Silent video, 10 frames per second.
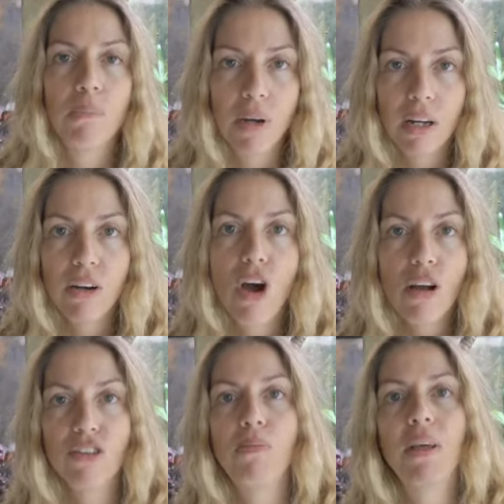but
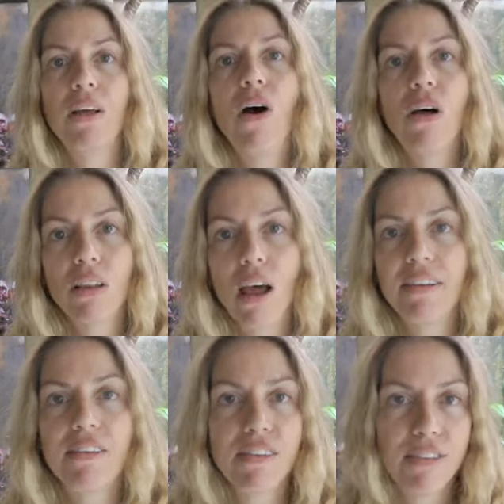not to be
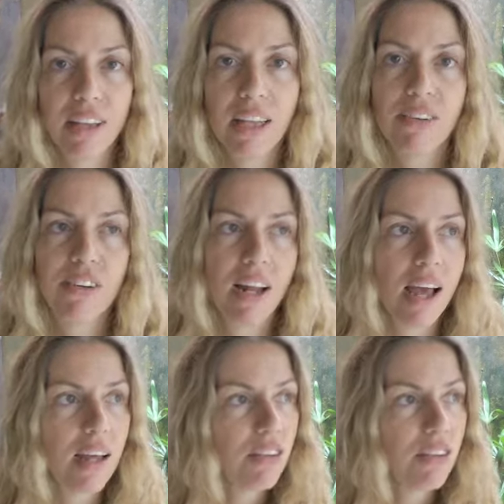online surfing the internet.